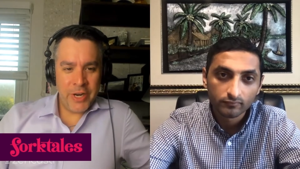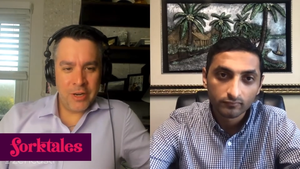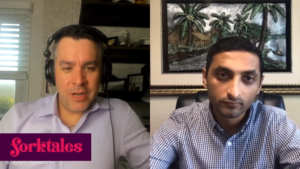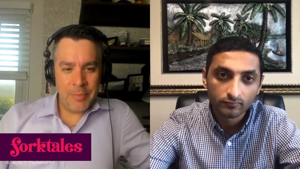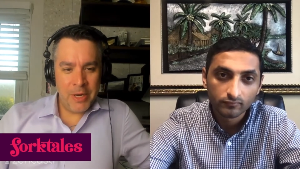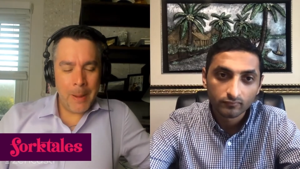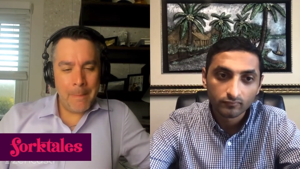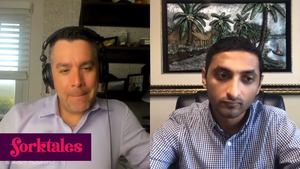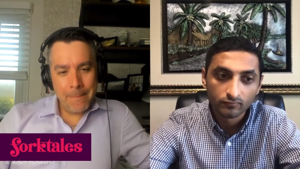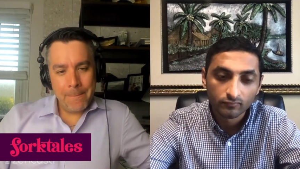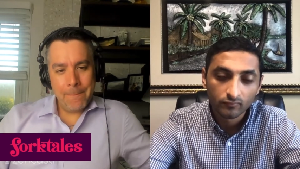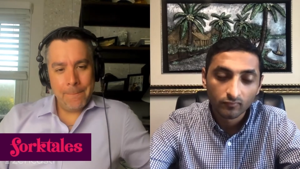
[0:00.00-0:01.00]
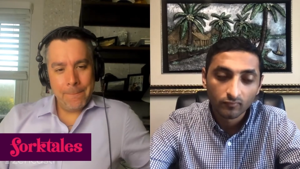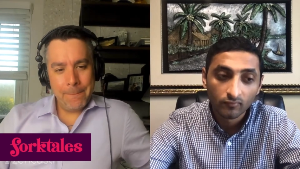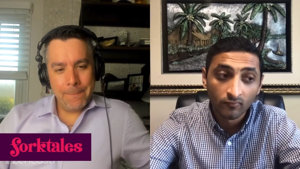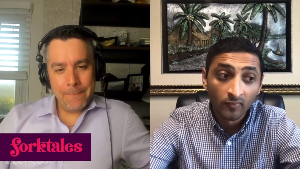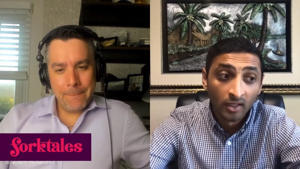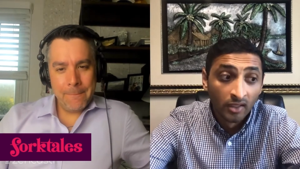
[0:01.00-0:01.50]
Speaker 1: here coming up?
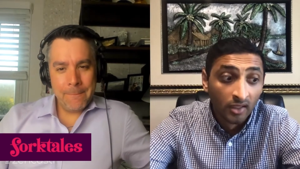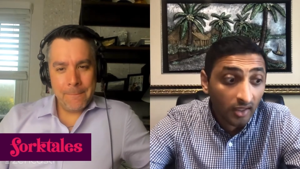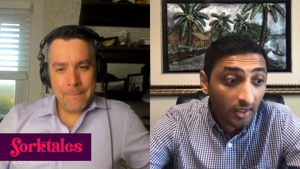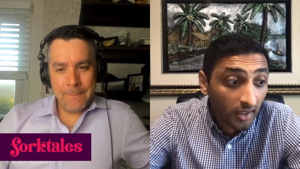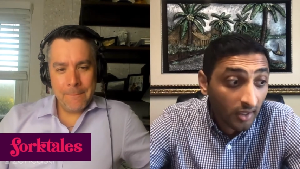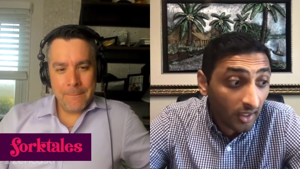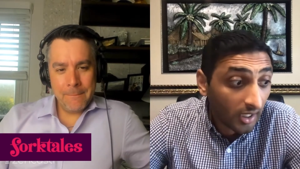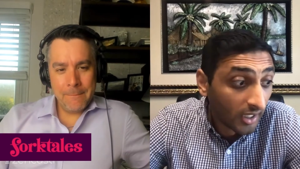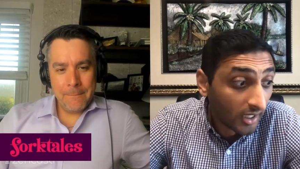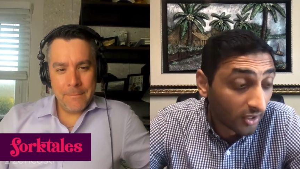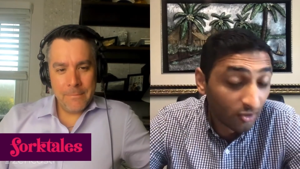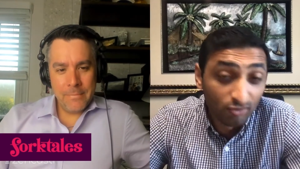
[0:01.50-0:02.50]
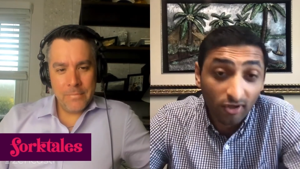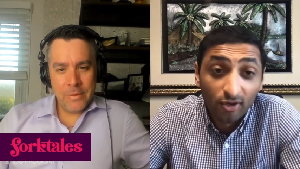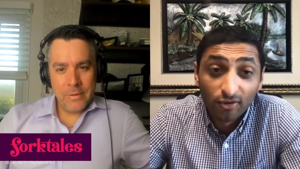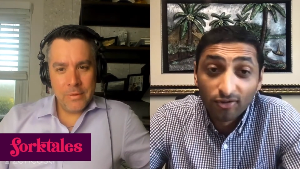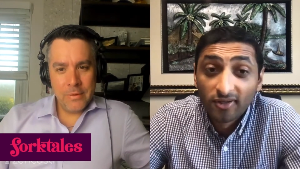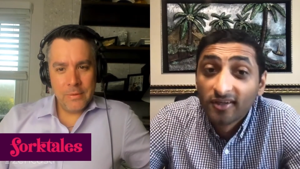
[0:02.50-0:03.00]
Speaker 2: Uh,
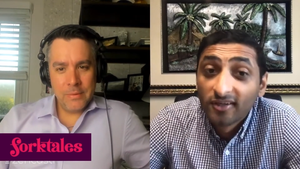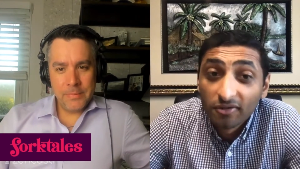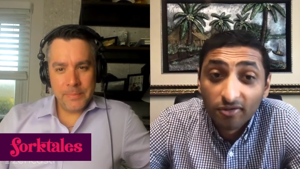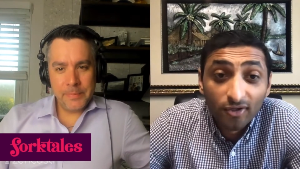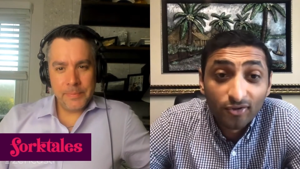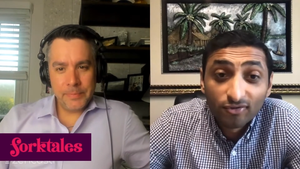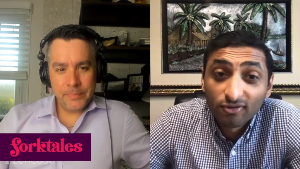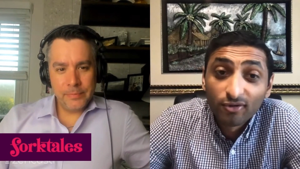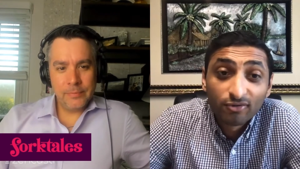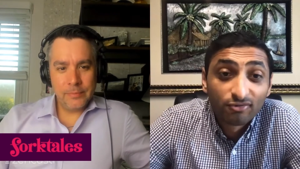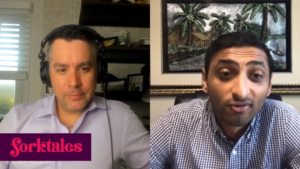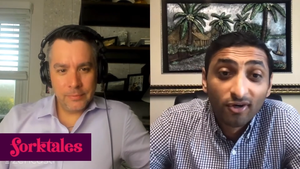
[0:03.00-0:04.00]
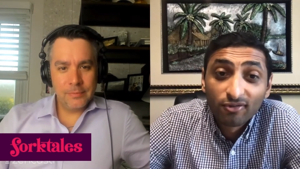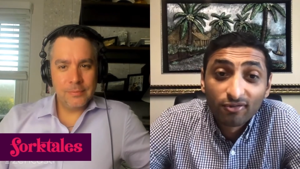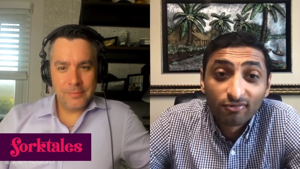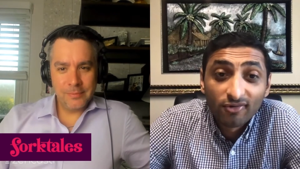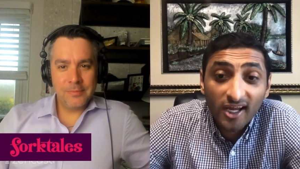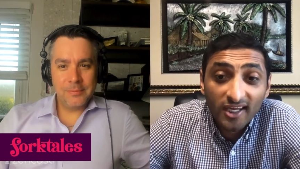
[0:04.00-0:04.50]
growth, growth, growth,
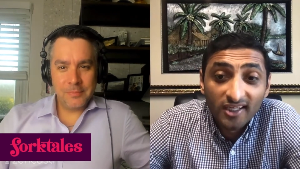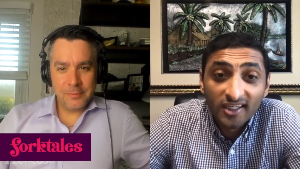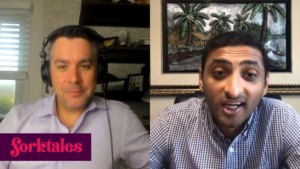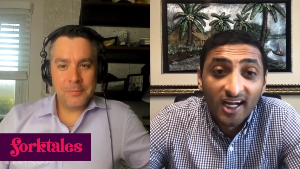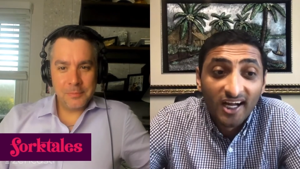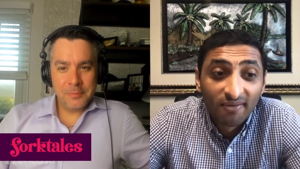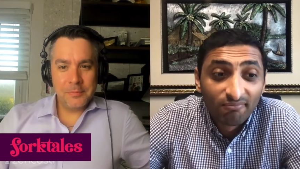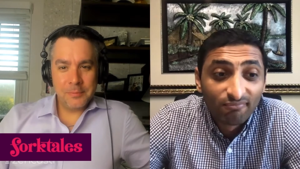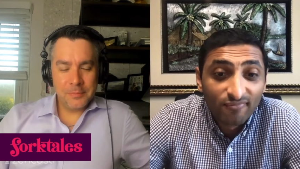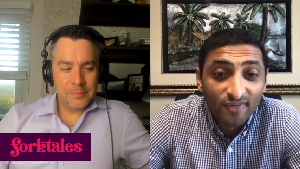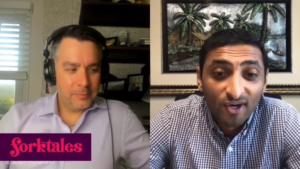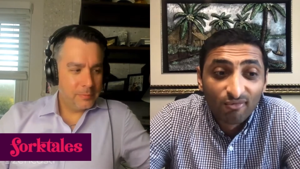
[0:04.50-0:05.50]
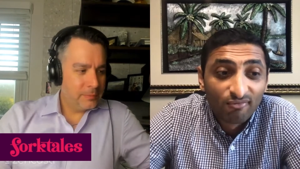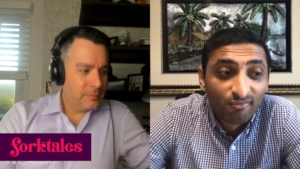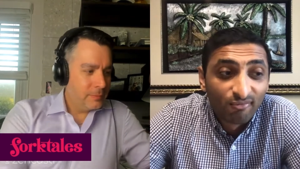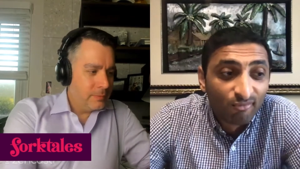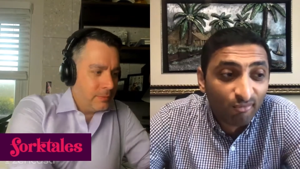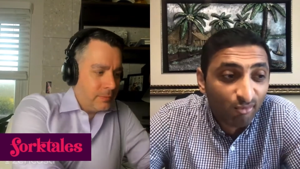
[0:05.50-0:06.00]
growth. Right. Um, you know,
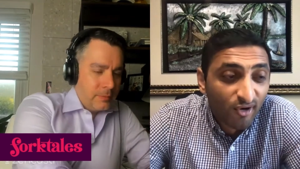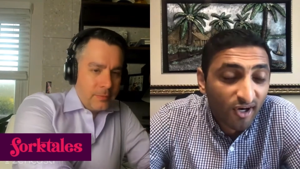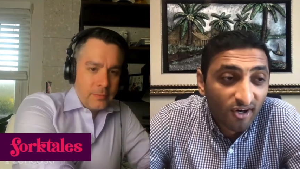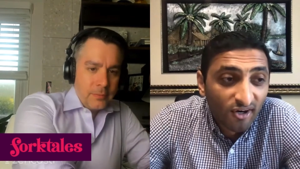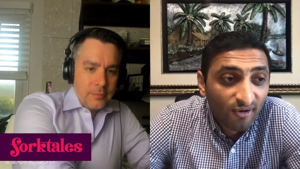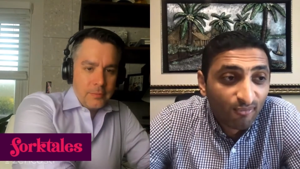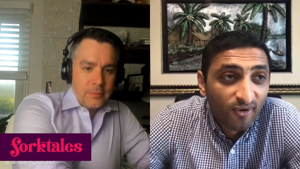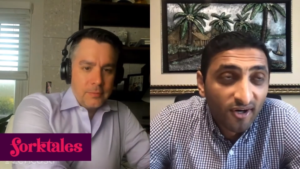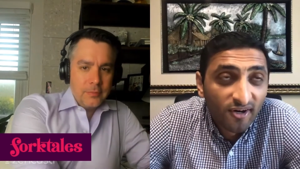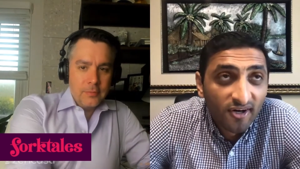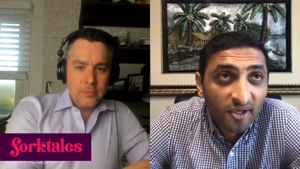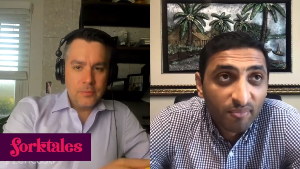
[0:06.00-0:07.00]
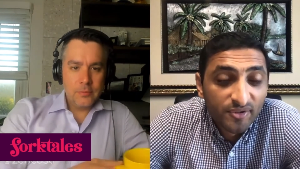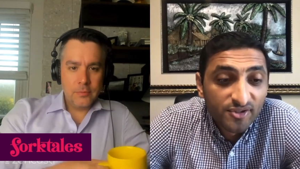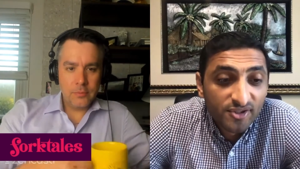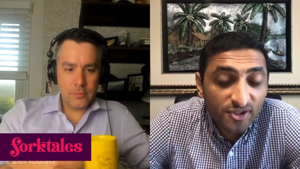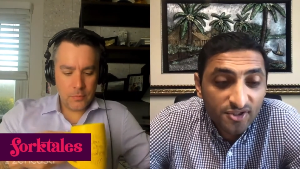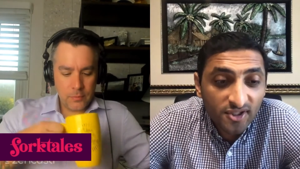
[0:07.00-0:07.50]
we're we're in a
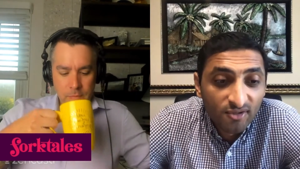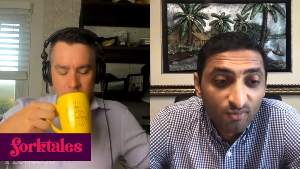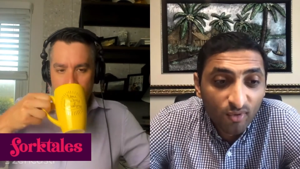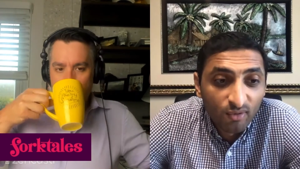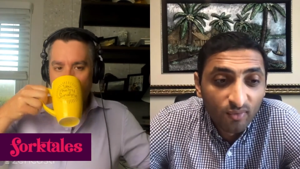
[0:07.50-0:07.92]
position where